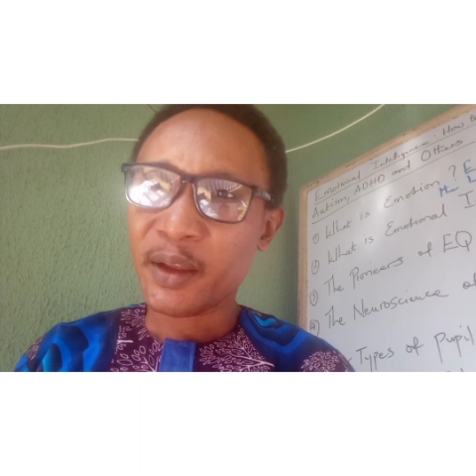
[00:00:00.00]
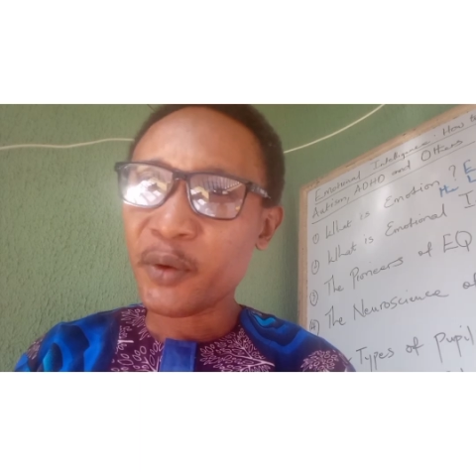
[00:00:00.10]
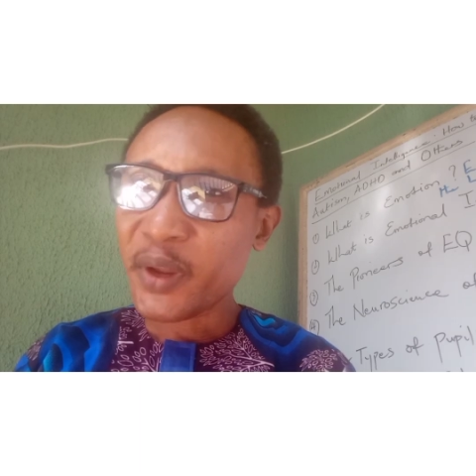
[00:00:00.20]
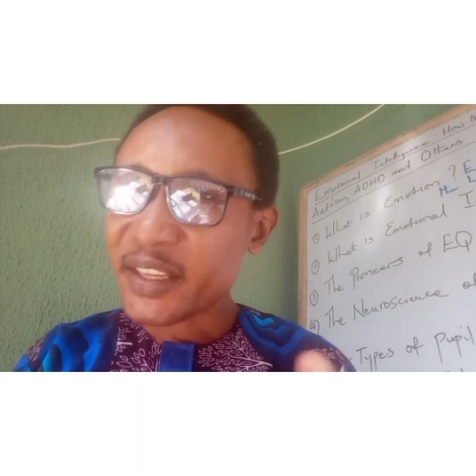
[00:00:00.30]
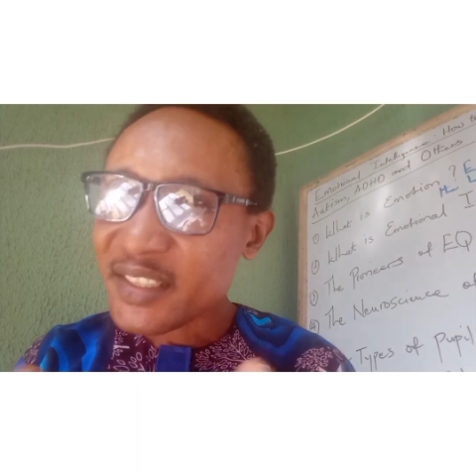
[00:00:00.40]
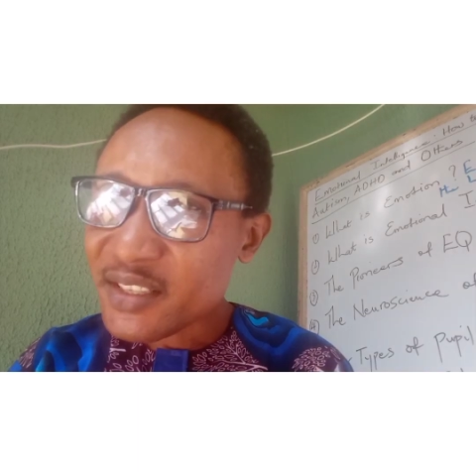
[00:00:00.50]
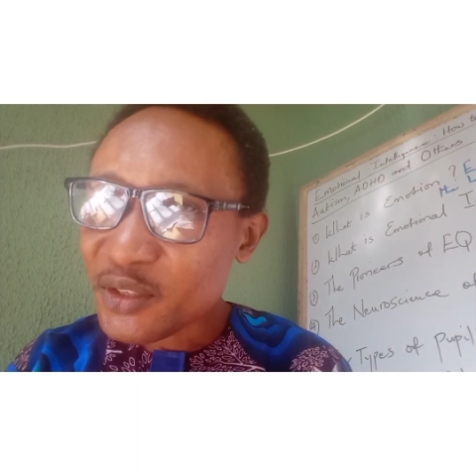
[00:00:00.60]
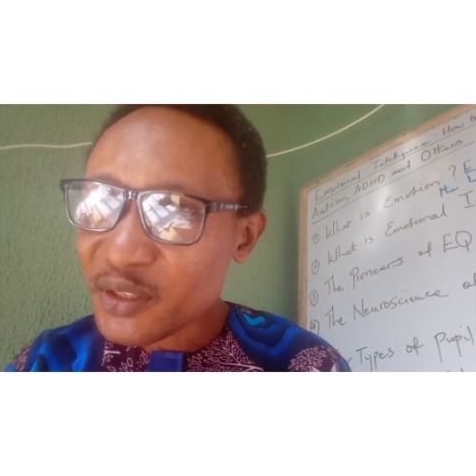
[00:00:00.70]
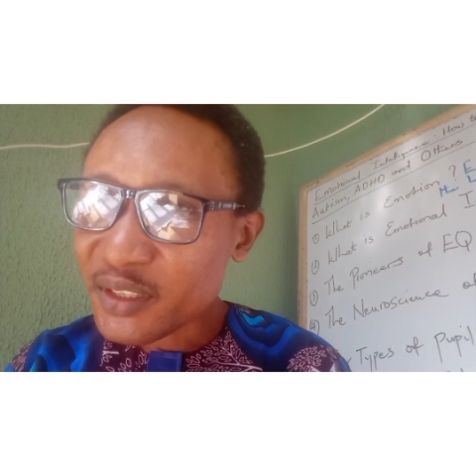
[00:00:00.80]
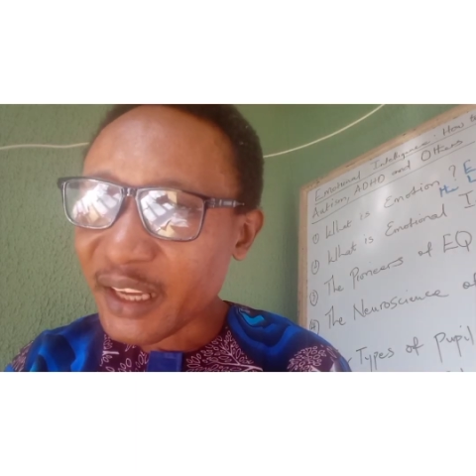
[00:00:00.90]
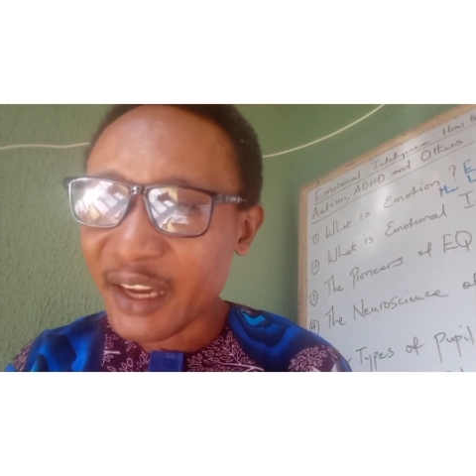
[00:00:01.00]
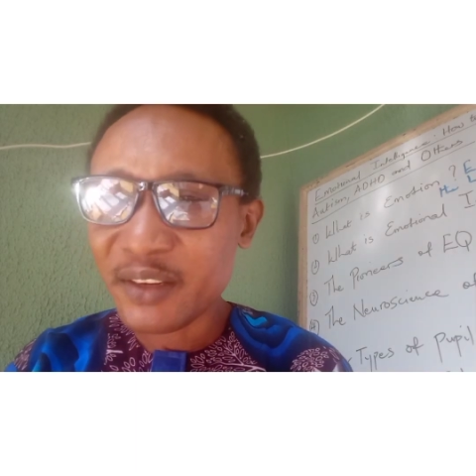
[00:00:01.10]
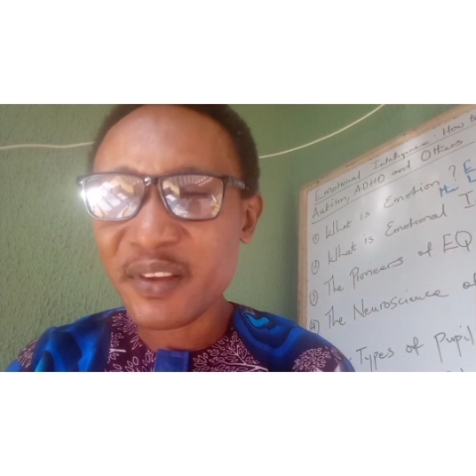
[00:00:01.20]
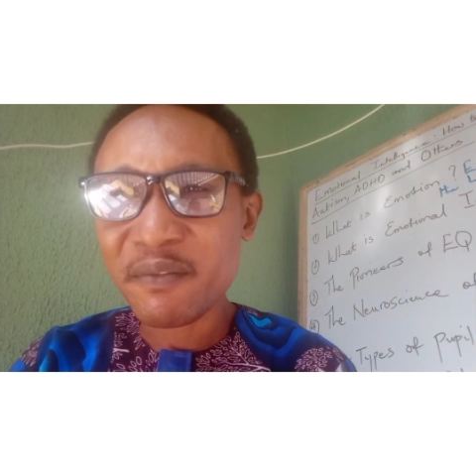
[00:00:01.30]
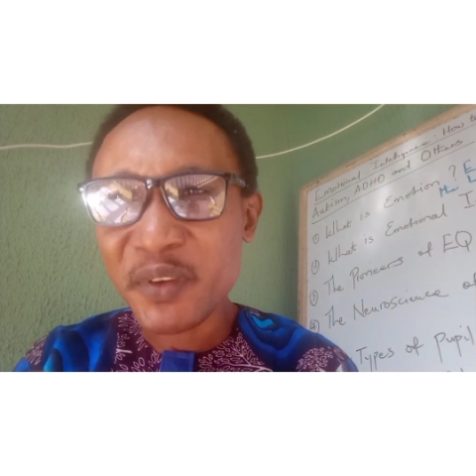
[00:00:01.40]
Okay, this is just a kind
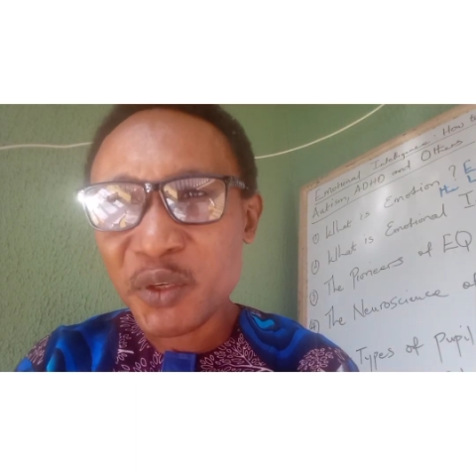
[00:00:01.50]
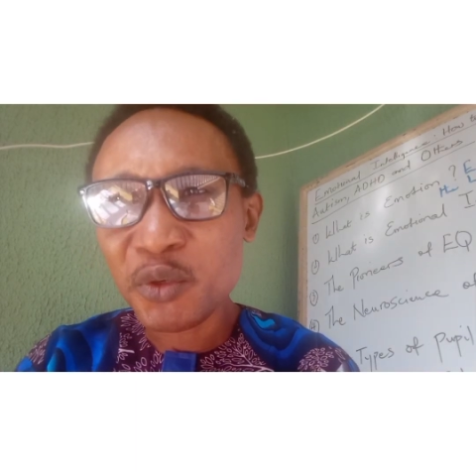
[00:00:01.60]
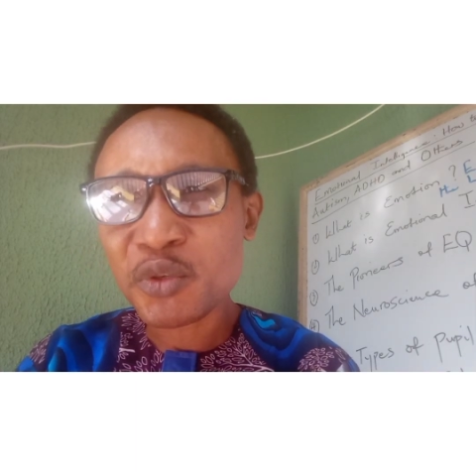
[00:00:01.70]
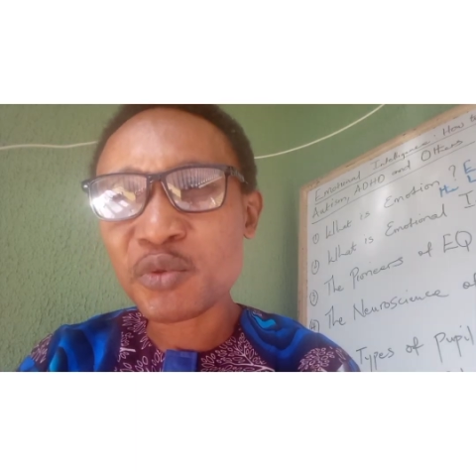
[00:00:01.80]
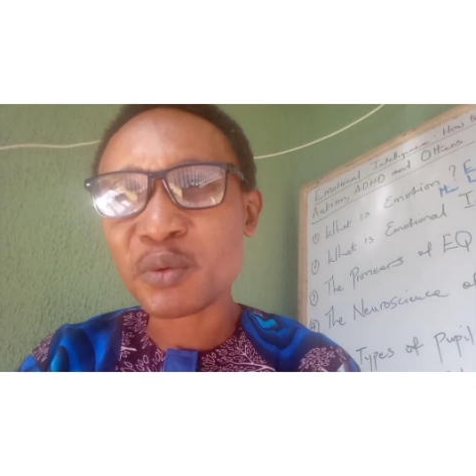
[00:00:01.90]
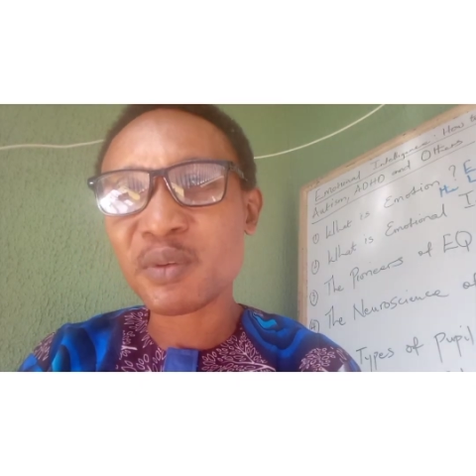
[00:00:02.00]
of a video just